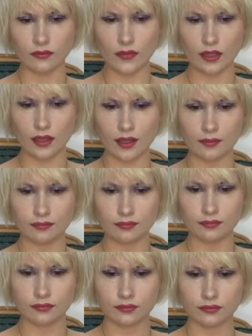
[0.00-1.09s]

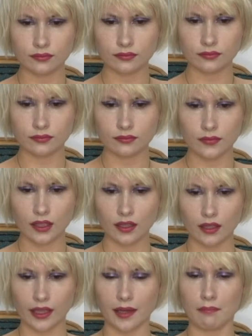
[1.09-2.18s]

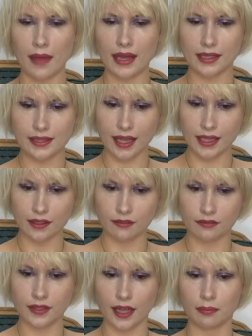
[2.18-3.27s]
like a
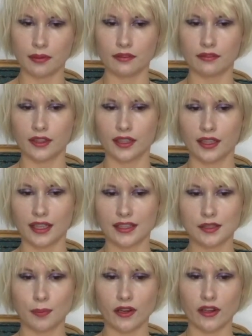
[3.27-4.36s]
meditative type of
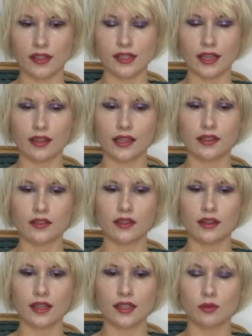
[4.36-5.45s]
experience, I like doing
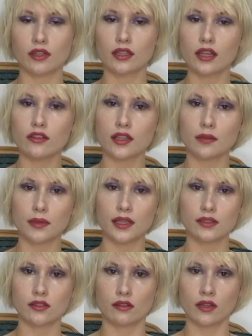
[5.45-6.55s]
things with clothing
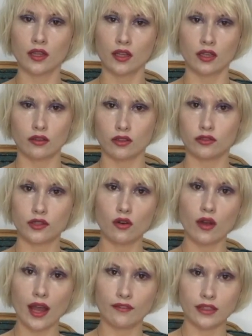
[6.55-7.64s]
because you
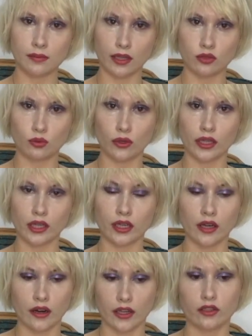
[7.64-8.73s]
don't have as much work,
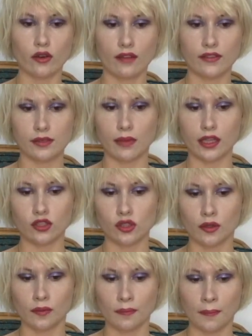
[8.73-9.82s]
or you don't have as much
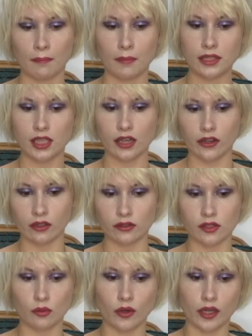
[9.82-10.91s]
material
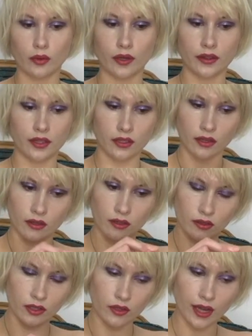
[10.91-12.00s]
to work with, and
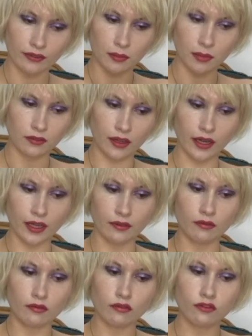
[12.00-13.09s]
you have to be very
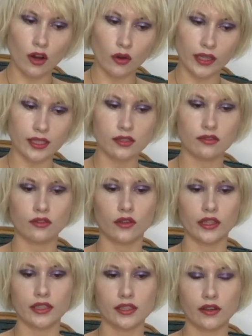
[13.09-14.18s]
focused for
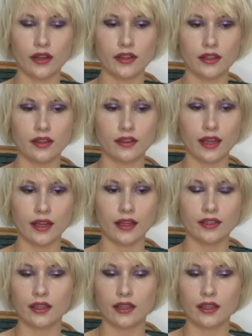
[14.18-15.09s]
it. So I think that